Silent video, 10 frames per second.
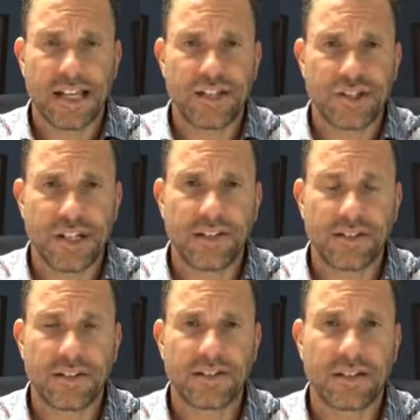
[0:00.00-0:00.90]
In
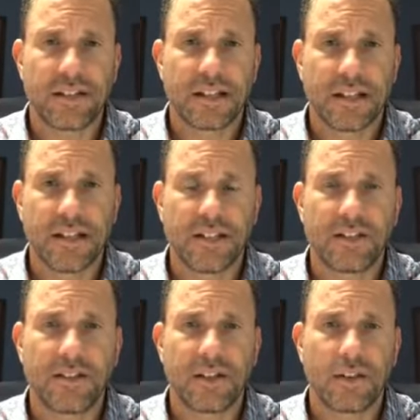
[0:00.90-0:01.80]
Jesus
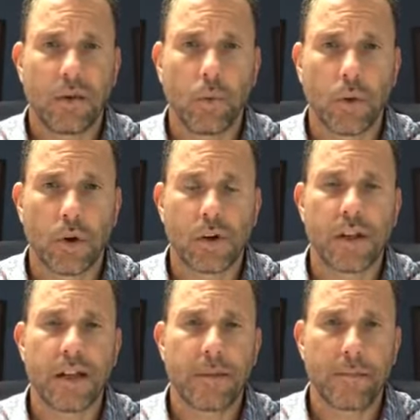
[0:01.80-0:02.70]
is the
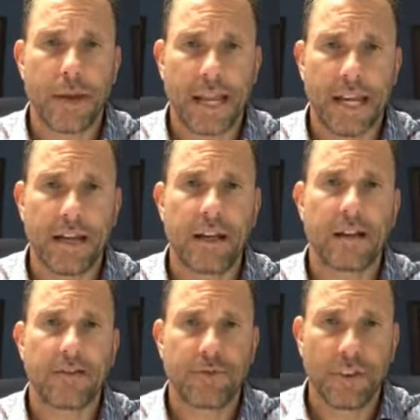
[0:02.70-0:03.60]
Word made
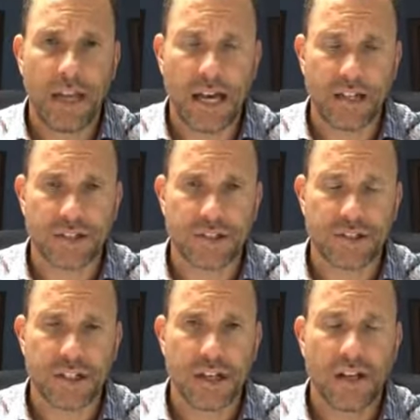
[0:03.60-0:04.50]

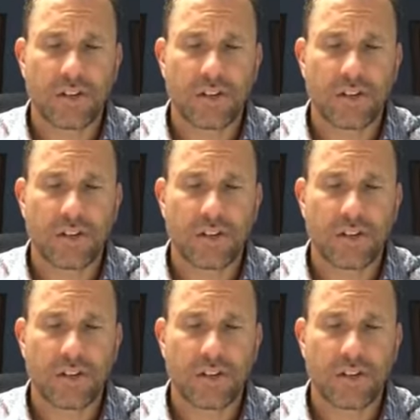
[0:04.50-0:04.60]
flesh.